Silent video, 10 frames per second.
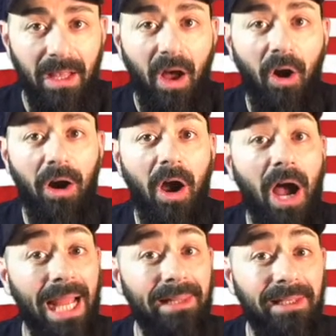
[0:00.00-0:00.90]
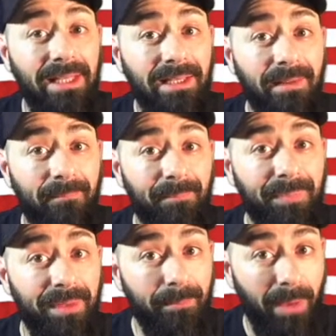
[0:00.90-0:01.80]
are highly
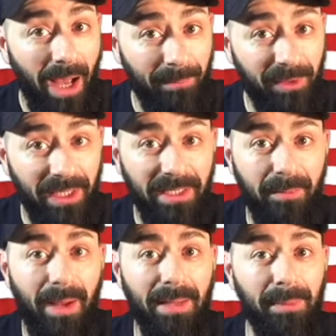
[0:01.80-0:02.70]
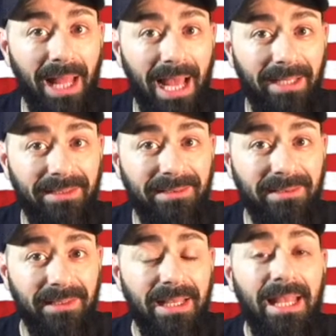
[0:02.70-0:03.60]
populated by
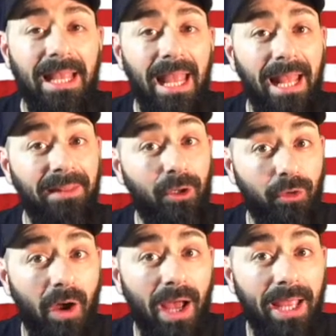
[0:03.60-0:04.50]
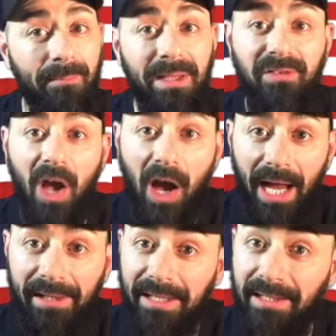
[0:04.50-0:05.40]
blacks, and the crime is
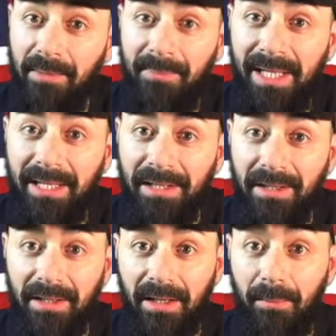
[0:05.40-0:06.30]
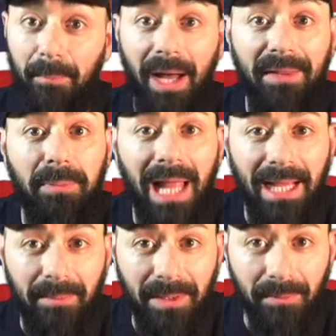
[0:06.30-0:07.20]
highly committed by the
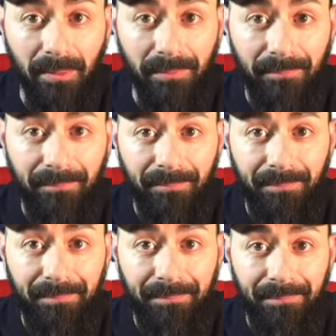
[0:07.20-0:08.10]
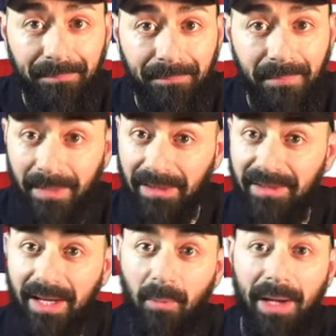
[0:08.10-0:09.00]
black people. Not
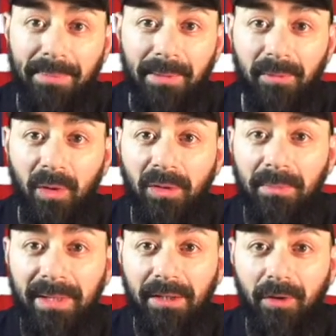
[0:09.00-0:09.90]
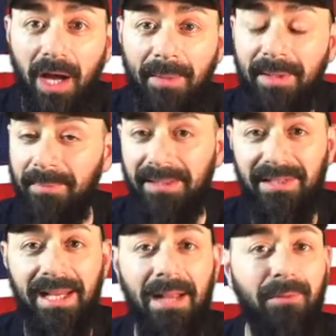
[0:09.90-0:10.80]
saying white people don't commit crime, and I'm not
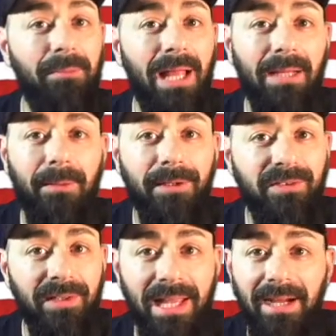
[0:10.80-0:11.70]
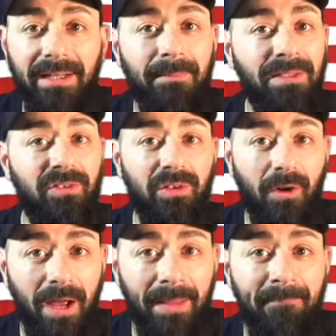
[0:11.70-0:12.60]
saying every black person there commits the
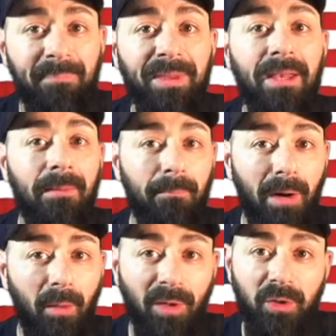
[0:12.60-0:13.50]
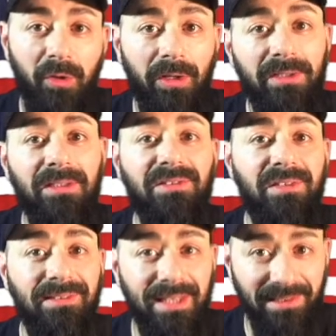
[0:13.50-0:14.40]
crime, but when you look at the
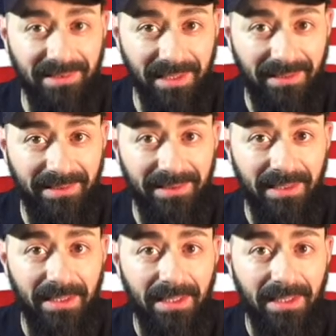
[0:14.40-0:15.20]
statistics,